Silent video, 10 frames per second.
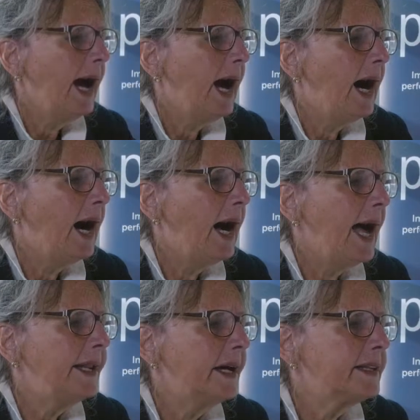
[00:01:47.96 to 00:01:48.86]

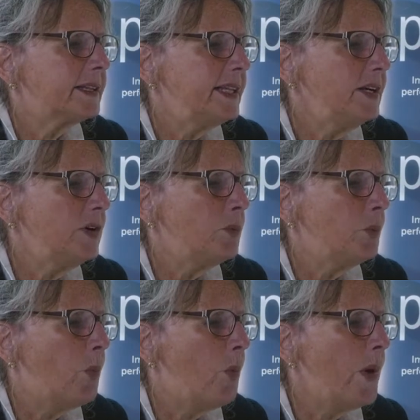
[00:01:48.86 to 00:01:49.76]
And I think
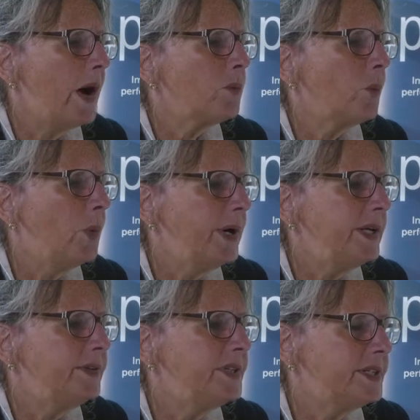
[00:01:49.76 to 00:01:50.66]
what we
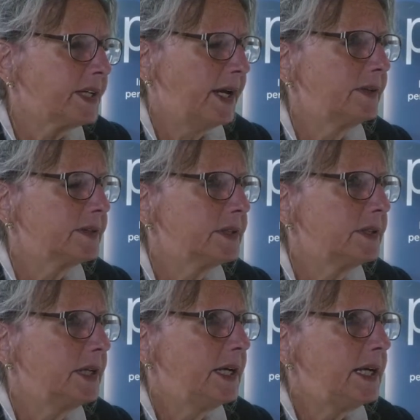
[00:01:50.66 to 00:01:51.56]
discount
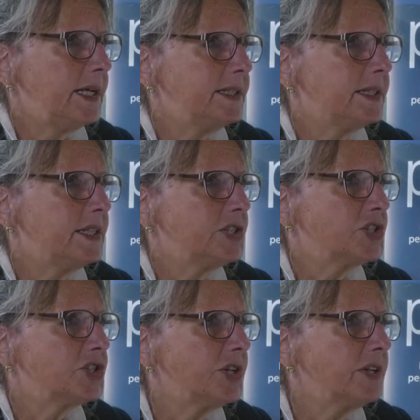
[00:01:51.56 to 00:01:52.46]
is the
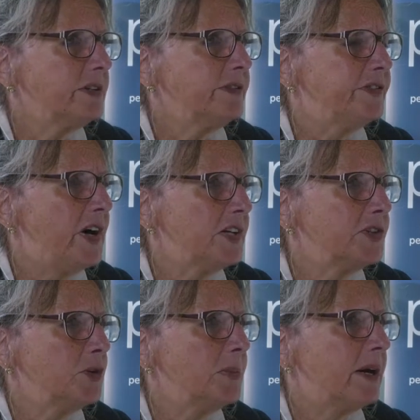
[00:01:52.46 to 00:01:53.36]
sheer
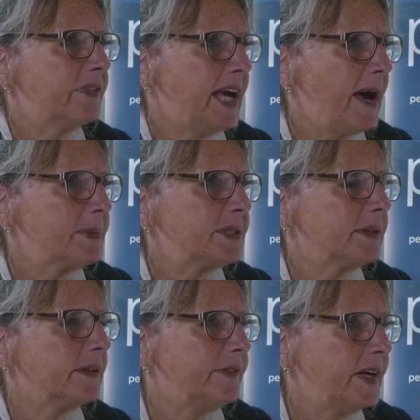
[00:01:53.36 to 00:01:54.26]
volume of
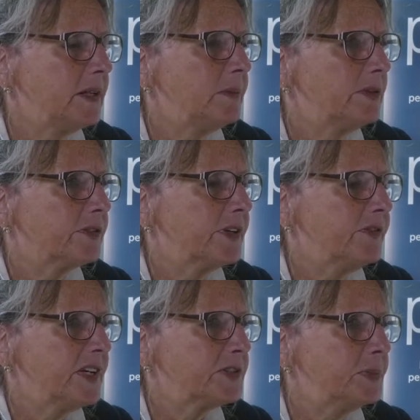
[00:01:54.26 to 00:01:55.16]
capital available for
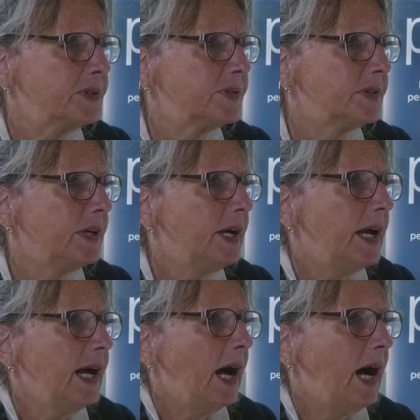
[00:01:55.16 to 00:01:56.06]
investment.
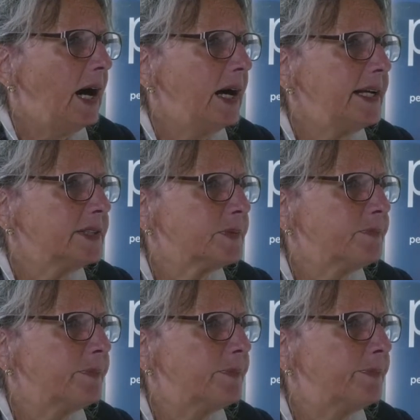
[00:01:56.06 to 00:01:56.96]
It's
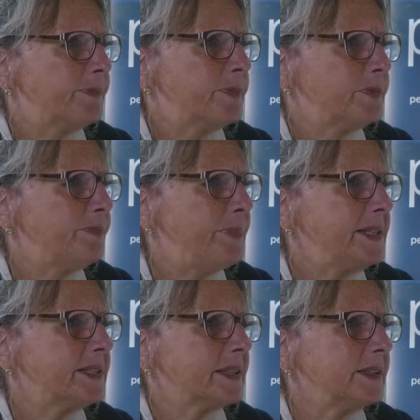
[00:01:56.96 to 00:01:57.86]

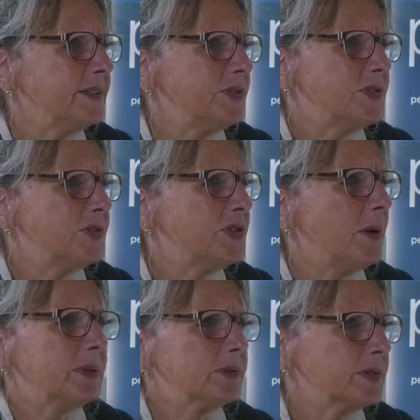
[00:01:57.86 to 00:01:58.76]
basically
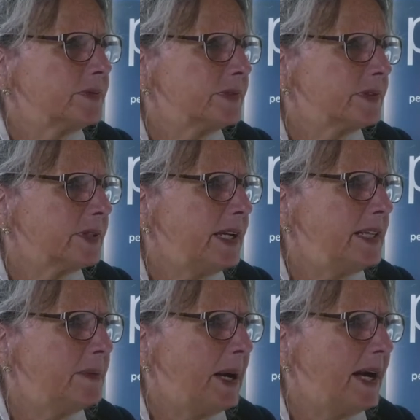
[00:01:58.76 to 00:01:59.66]
doubled in
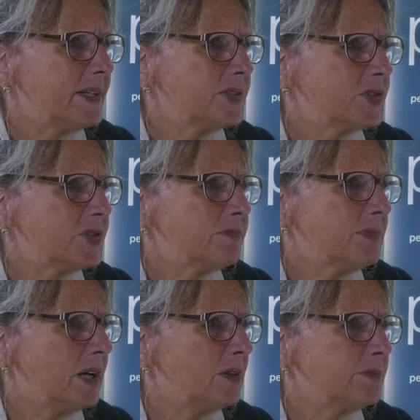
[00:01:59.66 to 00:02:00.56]
the past
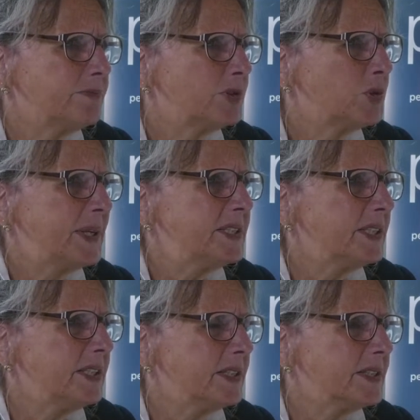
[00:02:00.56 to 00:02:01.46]
20
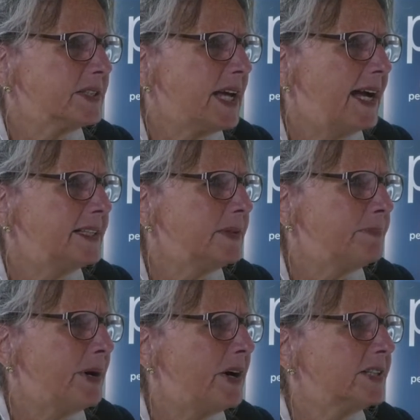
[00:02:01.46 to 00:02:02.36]
years, and
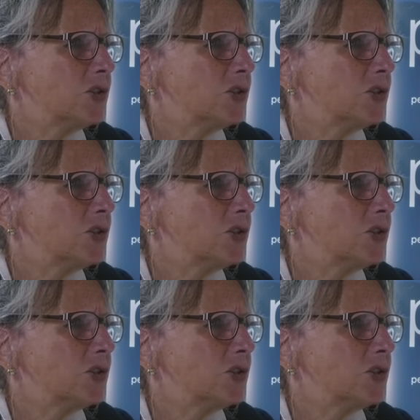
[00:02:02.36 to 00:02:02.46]
by